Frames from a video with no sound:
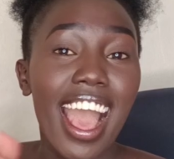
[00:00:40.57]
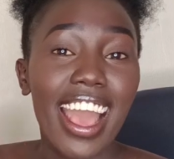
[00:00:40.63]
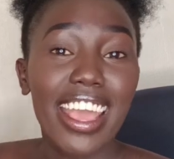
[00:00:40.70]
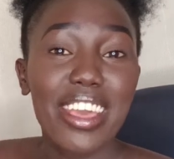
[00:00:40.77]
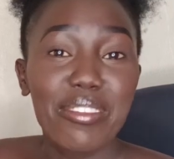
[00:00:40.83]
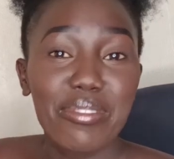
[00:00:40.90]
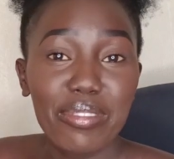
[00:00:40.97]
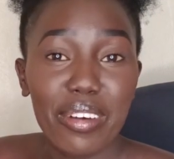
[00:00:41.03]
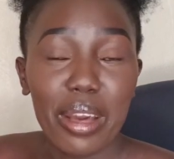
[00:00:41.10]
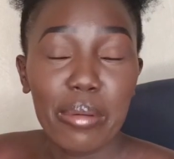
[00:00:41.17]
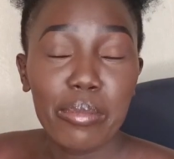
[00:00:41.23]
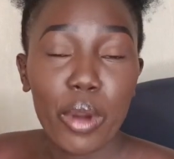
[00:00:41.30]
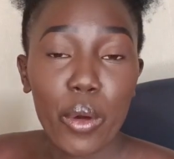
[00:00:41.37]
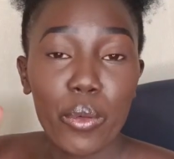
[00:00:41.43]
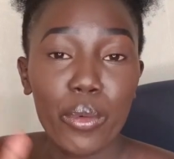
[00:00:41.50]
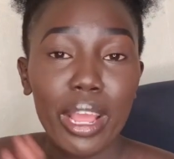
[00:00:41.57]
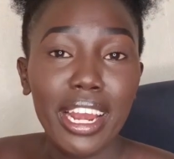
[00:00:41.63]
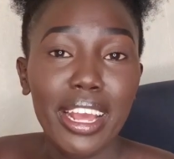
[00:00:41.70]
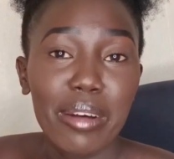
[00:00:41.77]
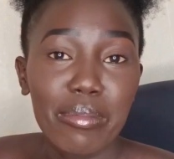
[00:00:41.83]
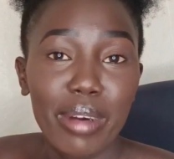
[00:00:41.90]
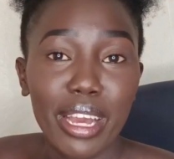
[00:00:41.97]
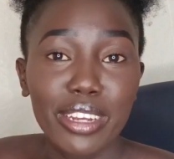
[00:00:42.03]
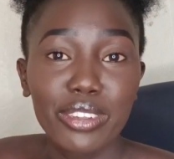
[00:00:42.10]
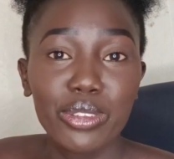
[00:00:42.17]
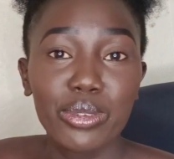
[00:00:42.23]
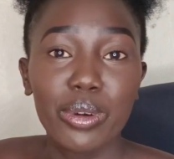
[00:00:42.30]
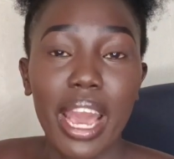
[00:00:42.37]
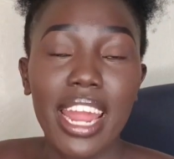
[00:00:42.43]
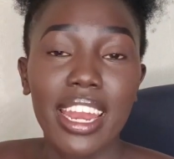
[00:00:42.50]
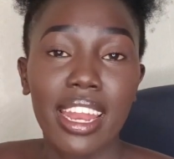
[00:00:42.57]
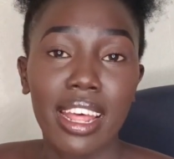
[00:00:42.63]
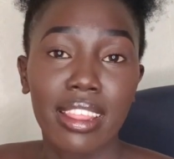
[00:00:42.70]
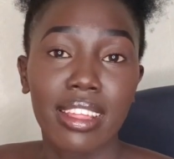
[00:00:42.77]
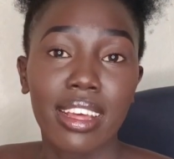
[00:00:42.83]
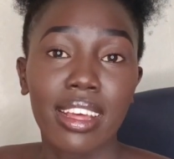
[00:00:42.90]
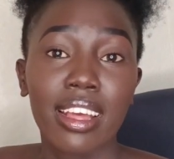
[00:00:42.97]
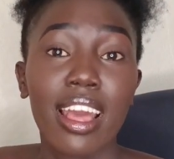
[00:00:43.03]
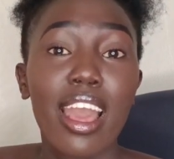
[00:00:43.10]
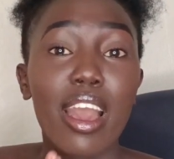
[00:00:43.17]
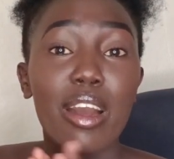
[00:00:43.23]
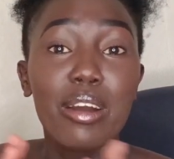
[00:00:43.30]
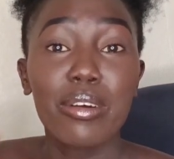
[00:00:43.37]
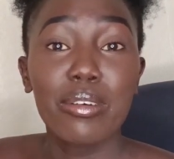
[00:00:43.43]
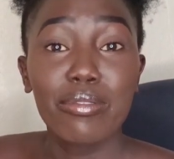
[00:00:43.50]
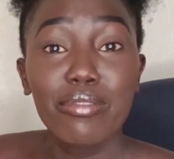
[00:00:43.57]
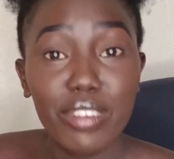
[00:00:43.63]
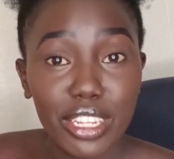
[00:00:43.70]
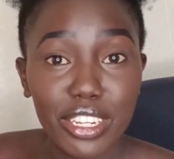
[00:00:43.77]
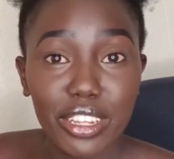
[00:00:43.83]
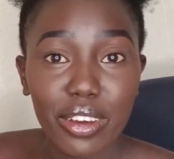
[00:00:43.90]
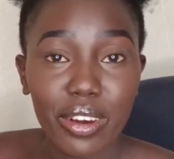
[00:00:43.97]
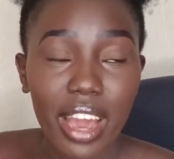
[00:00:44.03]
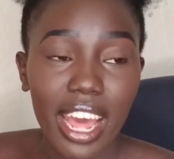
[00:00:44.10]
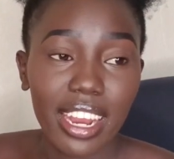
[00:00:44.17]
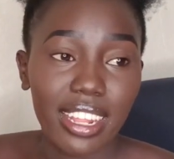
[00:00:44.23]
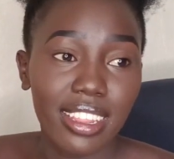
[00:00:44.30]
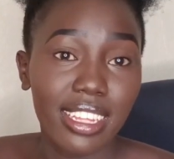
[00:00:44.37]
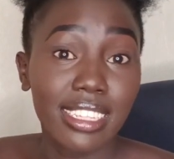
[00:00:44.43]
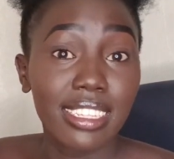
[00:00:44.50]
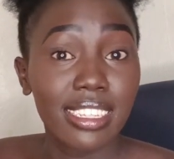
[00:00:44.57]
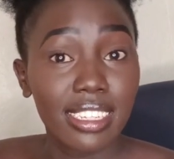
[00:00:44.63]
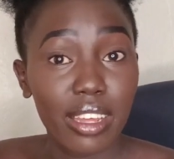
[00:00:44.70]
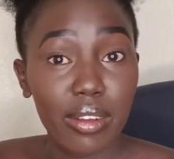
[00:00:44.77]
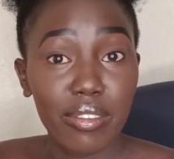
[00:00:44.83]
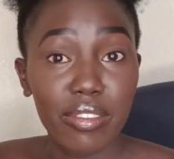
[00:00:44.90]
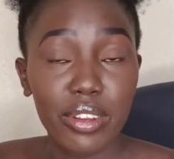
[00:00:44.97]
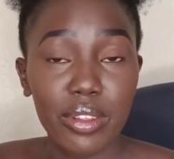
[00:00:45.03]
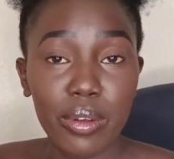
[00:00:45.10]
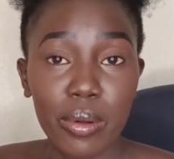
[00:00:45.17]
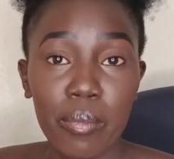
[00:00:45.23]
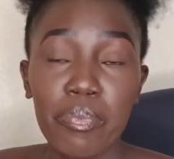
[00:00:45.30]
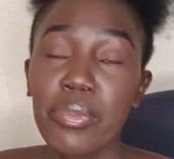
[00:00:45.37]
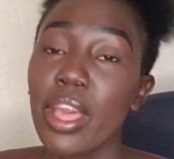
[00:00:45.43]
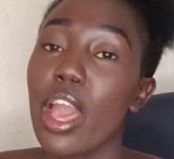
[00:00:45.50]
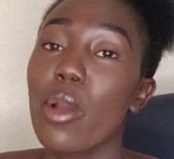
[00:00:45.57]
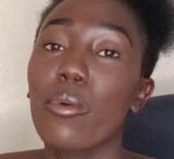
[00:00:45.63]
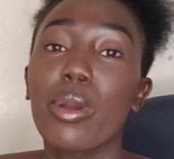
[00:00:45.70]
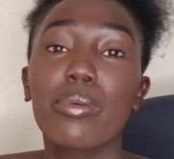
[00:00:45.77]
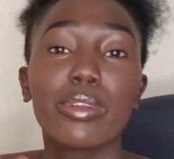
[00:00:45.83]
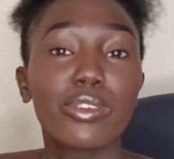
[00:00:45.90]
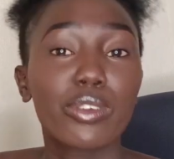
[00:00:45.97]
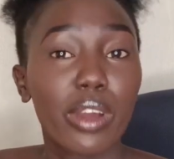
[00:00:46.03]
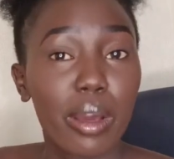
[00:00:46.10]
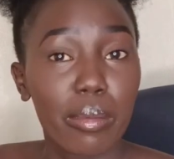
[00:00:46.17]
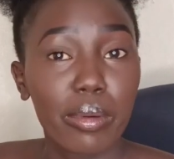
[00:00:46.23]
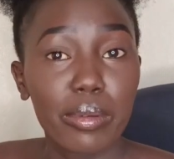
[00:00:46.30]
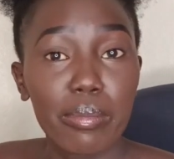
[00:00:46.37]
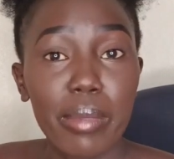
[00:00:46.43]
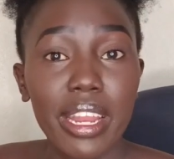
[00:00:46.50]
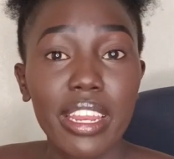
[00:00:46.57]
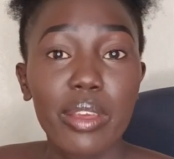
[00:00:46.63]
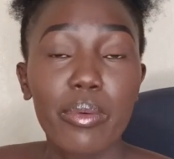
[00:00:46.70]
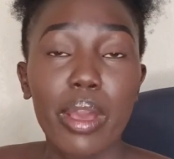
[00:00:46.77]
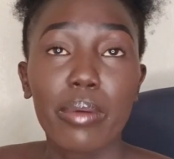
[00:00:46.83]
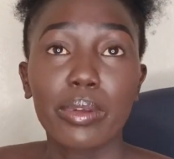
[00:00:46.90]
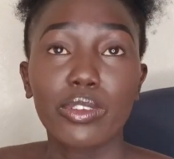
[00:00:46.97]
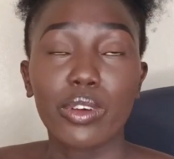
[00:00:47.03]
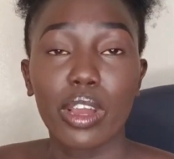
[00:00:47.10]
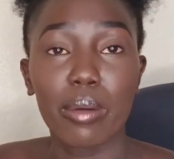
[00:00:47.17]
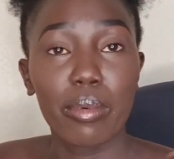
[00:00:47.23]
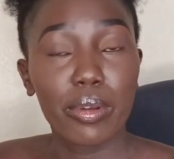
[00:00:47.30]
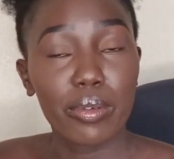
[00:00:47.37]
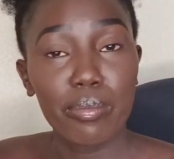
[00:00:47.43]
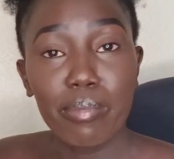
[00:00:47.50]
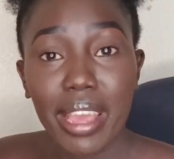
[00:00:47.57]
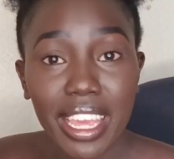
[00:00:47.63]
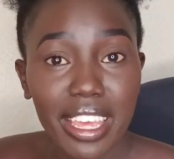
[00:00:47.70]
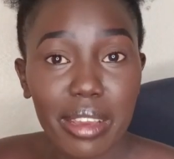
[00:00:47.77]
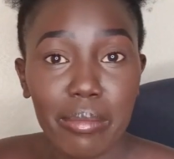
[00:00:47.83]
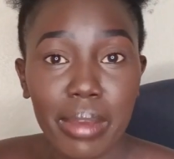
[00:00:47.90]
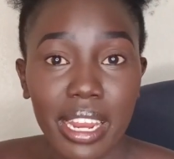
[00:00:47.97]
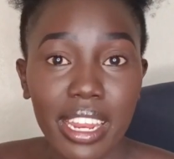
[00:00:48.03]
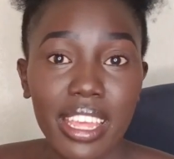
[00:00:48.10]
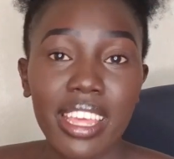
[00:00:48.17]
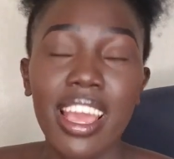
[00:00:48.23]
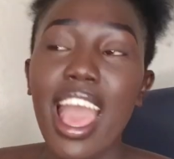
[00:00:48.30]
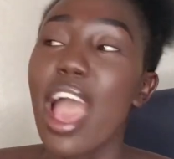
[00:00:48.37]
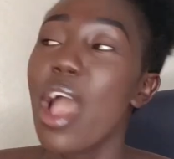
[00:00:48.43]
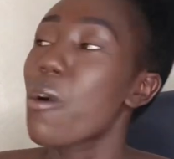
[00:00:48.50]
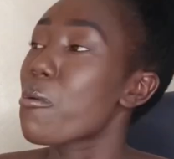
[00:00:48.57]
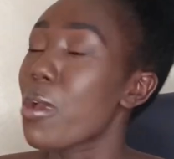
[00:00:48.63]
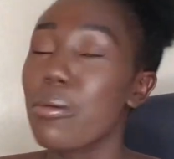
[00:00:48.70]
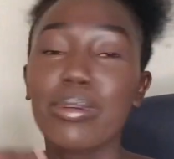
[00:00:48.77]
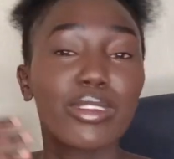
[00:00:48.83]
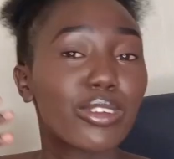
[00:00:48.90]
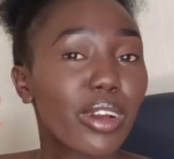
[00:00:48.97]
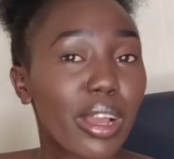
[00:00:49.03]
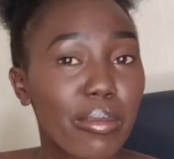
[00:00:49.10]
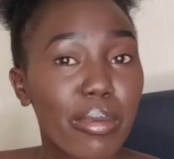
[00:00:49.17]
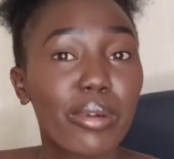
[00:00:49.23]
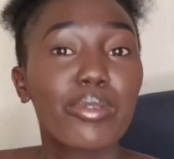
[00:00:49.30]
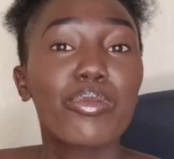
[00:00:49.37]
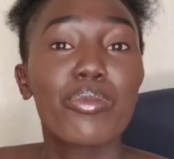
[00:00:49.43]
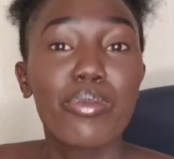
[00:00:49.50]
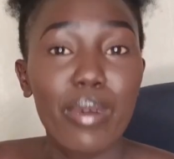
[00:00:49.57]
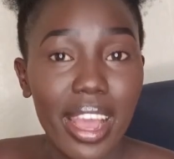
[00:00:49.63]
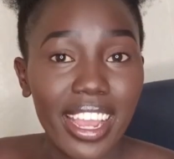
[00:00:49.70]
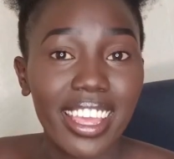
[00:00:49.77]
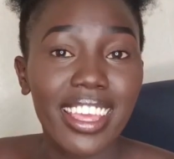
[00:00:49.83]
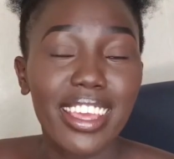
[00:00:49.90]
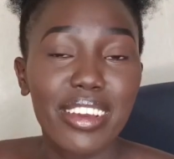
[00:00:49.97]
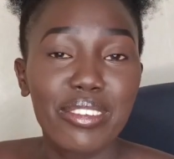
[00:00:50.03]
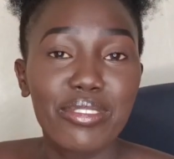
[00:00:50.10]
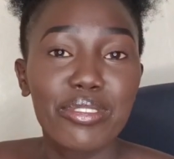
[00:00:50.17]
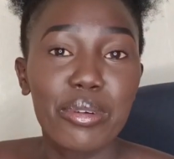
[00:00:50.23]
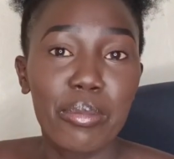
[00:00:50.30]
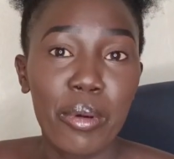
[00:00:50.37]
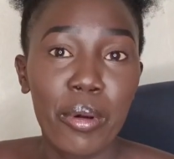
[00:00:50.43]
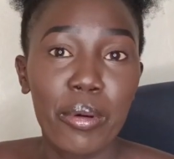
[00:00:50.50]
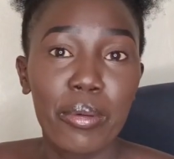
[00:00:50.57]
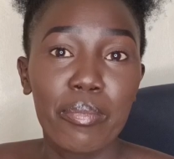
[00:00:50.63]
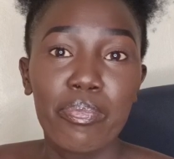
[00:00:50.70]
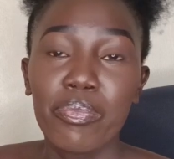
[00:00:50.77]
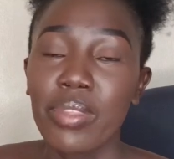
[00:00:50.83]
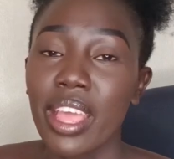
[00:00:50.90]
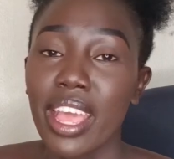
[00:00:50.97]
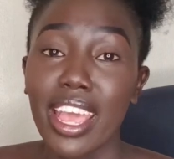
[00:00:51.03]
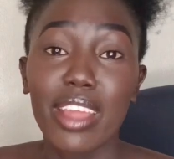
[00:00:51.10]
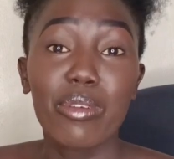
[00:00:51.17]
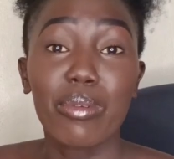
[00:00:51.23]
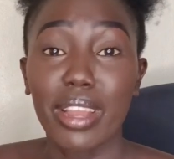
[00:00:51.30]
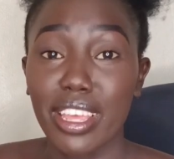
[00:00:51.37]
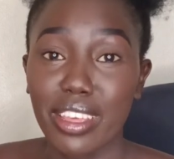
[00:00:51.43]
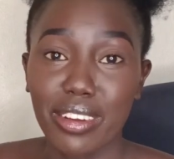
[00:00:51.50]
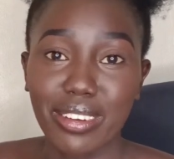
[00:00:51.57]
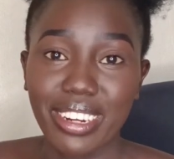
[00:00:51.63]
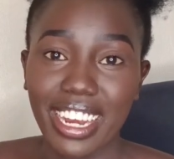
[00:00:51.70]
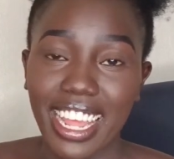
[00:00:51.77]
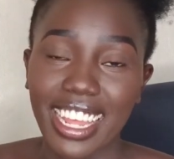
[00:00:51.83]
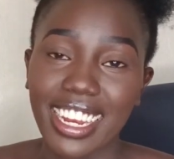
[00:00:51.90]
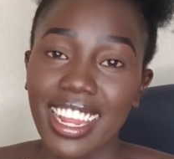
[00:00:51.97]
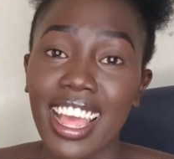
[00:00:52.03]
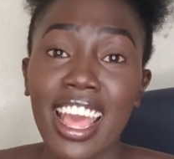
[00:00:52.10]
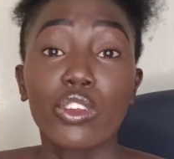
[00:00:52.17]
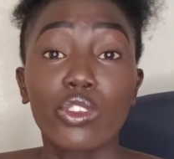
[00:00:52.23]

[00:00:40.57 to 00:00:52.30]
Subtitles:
Hi Mfam, welcome back to another video, another sit down video where we talk about money, where we talk about making money, where we talk about working from home and working online.